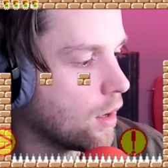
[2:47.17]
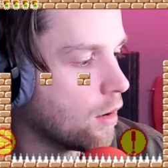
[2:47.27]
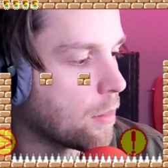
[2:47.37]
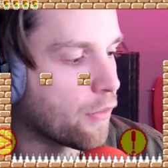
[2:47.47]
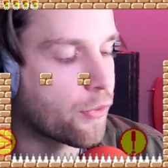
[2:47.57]

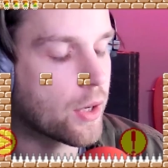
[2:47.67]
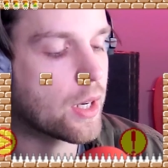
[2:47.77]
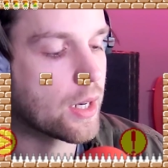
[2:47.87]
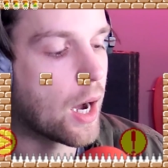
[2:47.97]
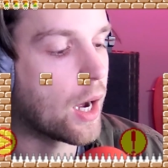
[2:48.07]
Oh my
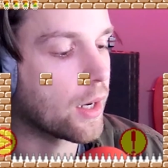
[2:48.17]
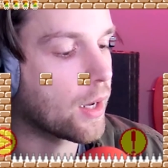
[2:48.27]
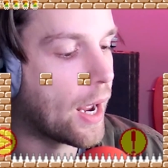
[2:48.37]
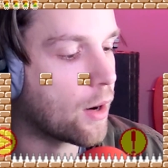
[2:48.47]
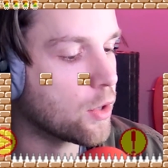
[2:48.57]
freaking god.
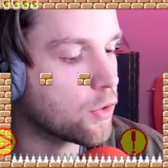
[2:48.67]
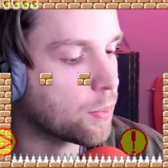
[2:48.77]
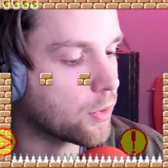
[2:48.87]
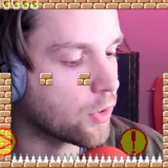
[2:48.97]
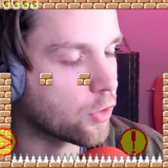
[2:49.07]
How are you
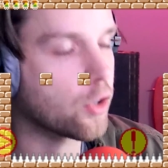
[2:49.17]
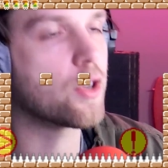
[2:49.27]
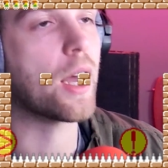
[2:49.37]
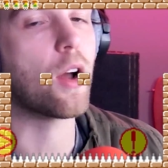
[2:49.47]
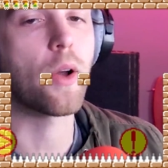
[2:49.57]
supposed to... So you gotta...